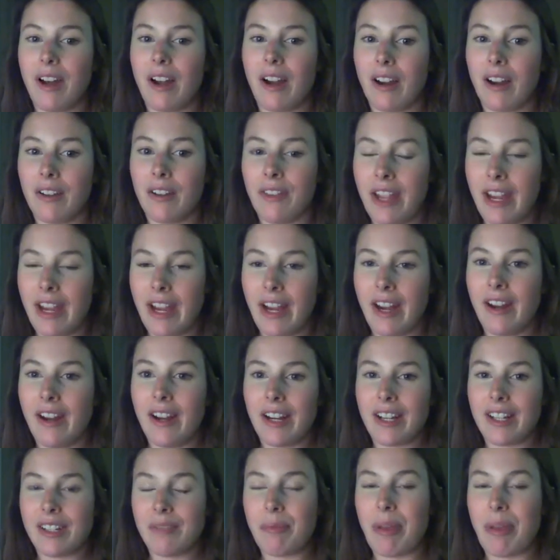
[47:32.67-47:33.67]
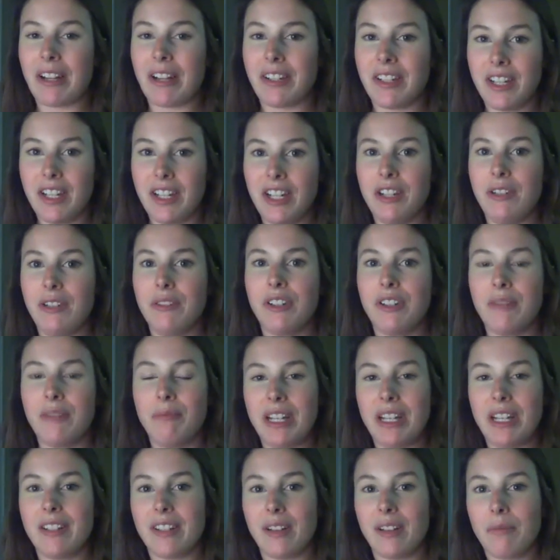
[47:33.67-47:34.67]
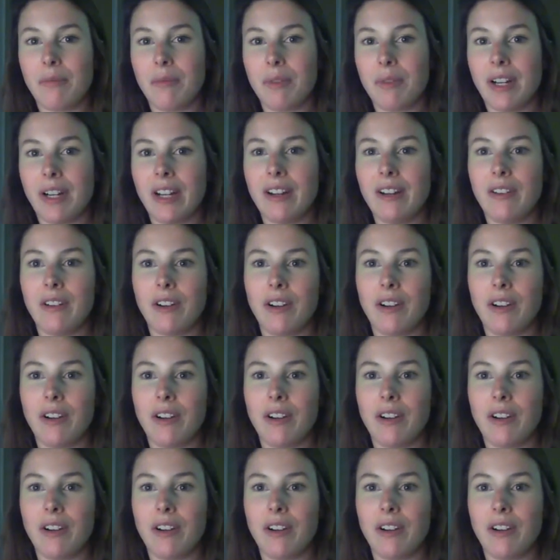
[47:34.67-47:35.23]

are there expecting you to be somewhere